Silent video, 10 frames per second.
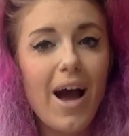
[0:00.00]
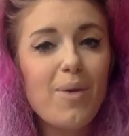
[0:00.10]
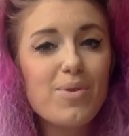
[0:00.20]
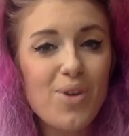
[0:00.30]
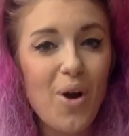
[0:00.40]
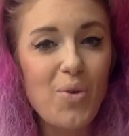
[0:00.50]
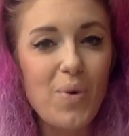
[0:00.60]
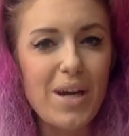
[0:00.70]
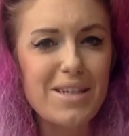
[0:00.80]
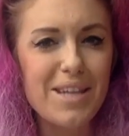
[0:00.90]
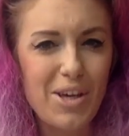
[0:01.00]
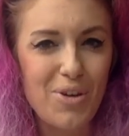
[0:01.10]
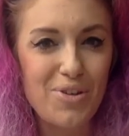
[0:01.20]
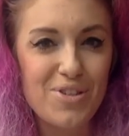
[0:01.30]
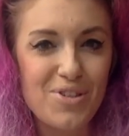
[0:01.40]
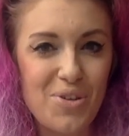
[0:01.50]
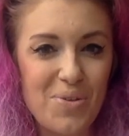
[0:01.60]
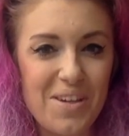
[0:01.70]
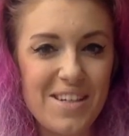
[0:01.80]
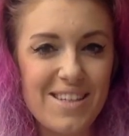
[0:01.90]
I was always a good
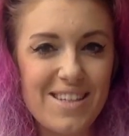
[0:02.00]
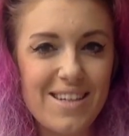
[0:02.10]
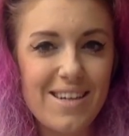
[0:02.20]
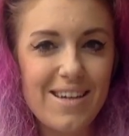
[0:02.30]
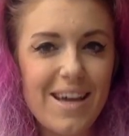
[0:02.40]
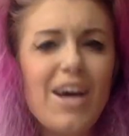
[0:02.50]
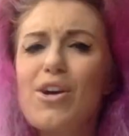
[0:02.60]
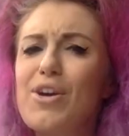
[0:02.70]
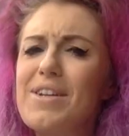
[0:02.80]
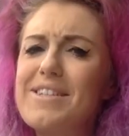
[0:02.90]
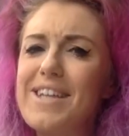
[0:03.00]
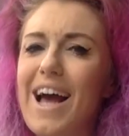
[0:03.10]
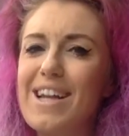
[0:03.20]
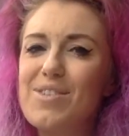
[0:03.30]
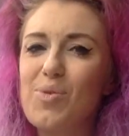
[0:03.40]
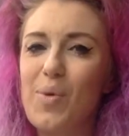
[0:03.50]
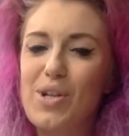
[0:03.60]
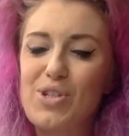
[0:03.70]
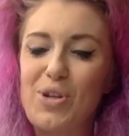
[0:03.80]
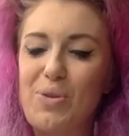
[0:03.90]
student. Couldn't stand the
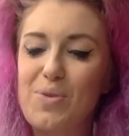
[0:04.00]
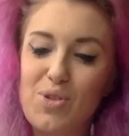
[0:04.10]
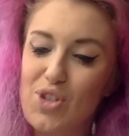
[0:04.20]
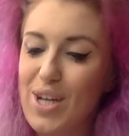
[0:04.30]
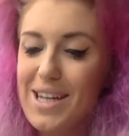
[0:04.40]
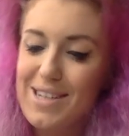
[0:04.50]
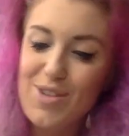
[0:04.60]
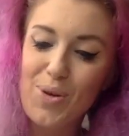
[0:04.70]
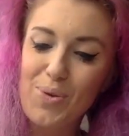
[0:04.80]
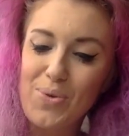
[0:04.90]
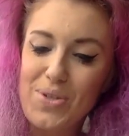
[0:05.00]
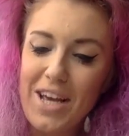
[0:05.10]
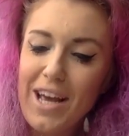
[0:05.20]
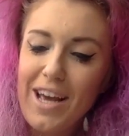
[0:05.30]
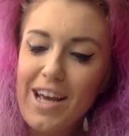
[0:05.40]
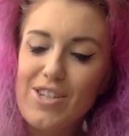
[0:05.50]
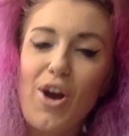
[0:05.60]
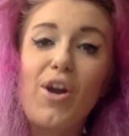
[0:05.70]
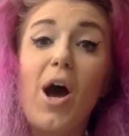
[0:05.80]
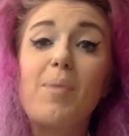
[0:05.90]
ones who'd cheat, who'd
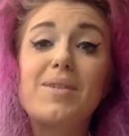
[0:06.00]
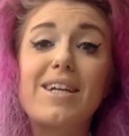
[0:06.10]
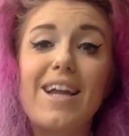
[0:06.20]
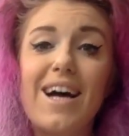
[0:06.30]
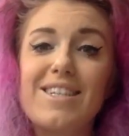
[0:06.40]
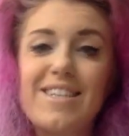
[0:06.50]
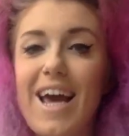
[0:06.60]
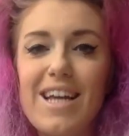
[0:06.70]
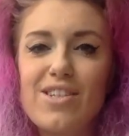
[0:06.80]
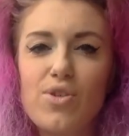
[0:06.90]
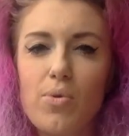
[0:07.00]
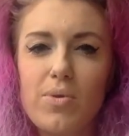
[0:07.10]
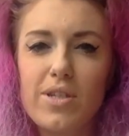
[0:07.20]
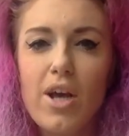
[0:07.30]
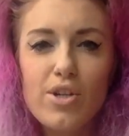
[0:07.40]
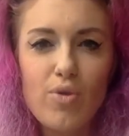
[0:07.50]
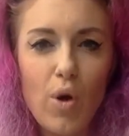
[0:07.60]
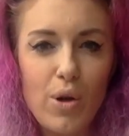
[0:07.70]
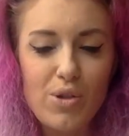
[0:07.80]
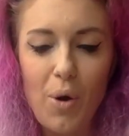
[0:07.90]
turn up to class test notes
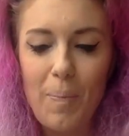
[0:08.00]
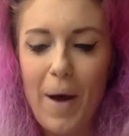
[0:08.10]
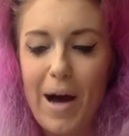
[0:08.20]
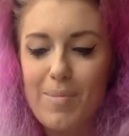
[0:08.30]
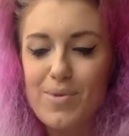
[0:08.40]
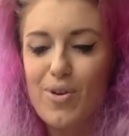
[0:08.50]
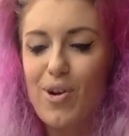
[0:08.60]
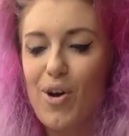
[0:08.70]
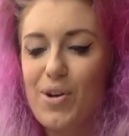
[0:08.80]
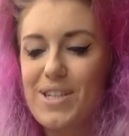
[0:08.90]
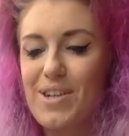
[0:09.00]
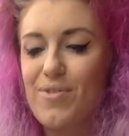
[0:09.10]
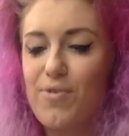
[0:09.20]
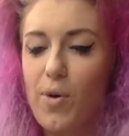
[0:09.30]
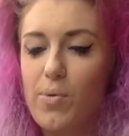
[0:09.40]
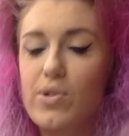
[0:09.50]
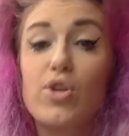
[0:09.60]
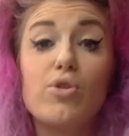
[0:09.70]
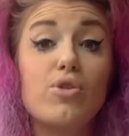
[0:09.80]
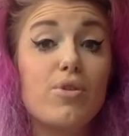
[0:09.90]
scrawled on palms or locked in
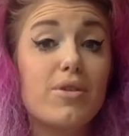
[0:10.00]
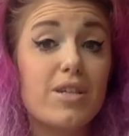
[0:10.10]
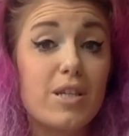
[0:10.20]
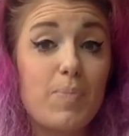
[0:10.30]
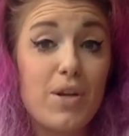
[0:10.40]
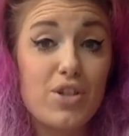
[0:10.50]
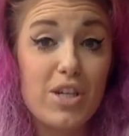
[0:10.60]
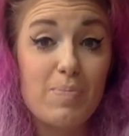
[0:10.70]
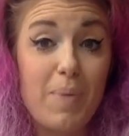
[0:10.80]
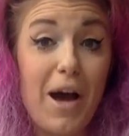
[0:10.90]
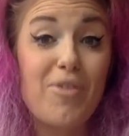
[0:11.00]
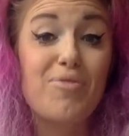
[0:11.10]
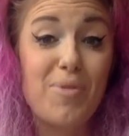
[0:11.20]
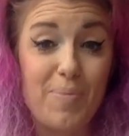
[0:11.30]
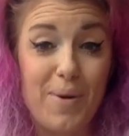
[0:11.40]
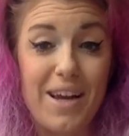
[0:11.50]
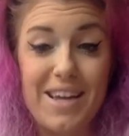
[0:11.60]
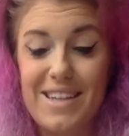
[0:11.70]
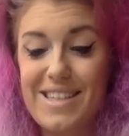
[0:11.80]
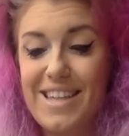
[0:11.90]
phones, who took suspicious bathroom
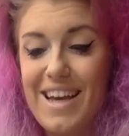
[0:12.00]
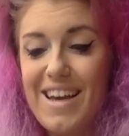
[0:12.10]
breaks,